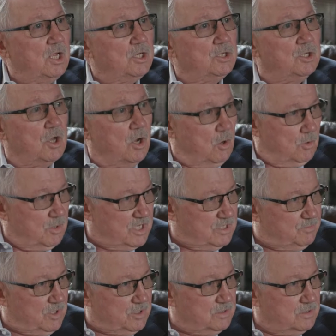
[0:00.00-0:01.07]
No, his
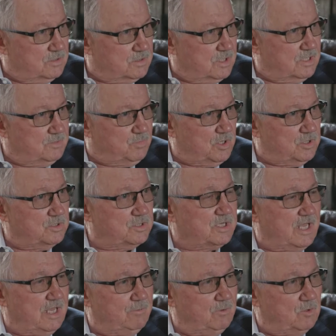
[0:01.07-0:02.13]
brothers
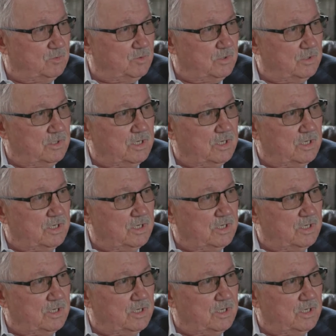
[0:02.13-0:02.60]
came over